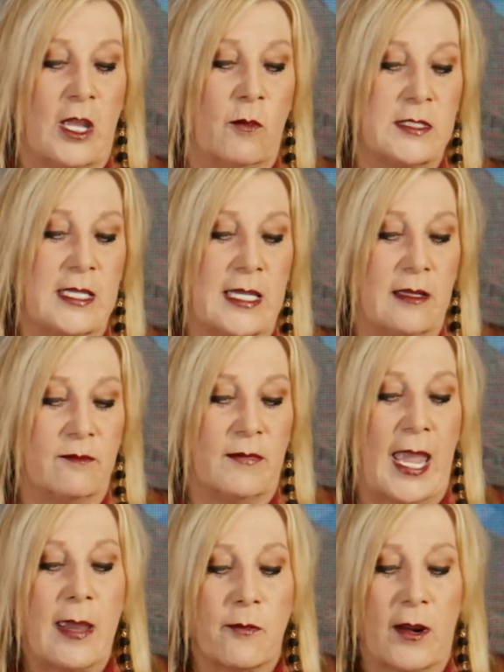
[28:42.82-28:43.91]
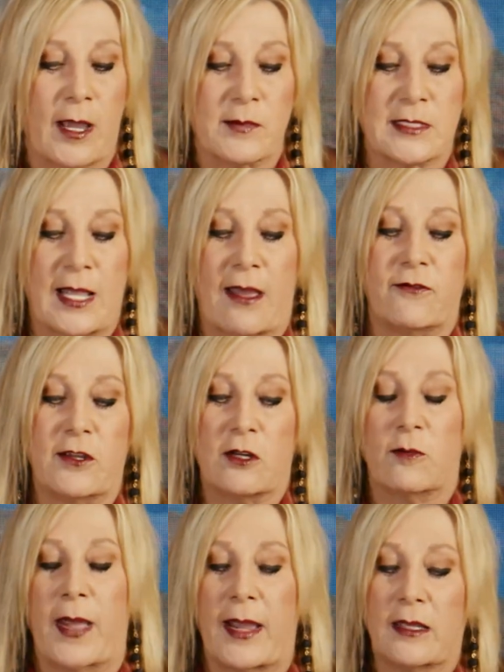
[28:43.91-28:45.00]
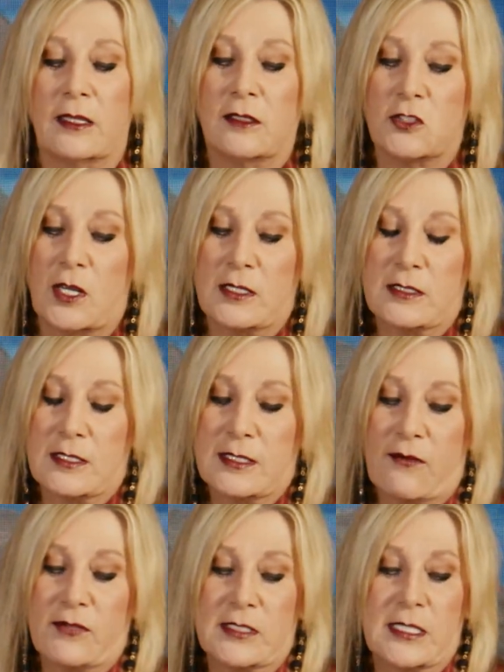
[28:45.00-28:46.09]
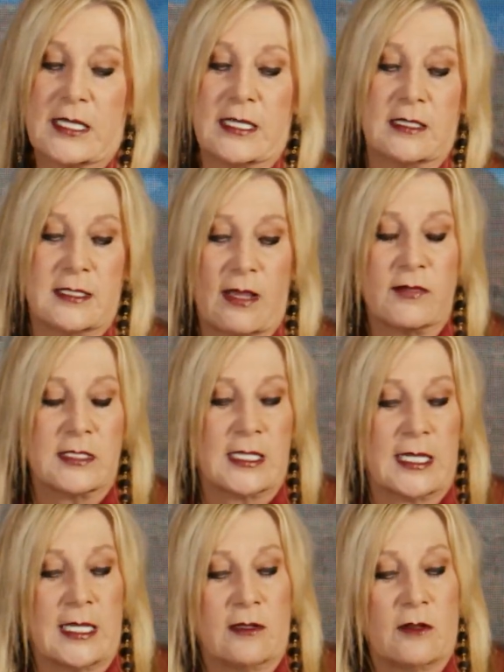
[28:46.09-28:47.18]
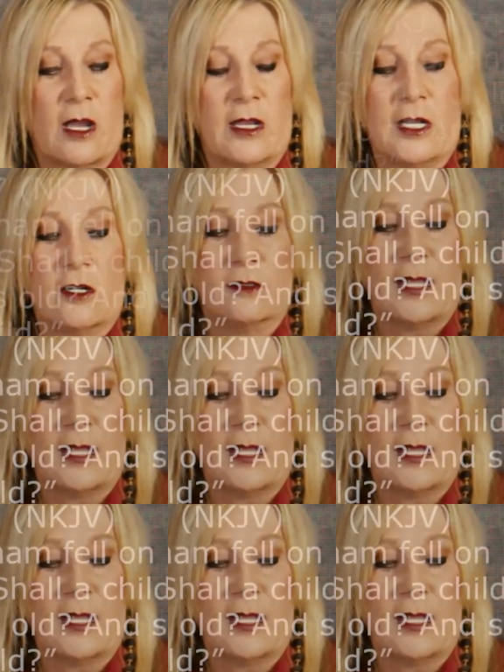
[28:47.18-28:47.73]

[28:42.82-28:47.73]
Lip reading: We see Abraham's laugh here back in Genesis 17:17 in our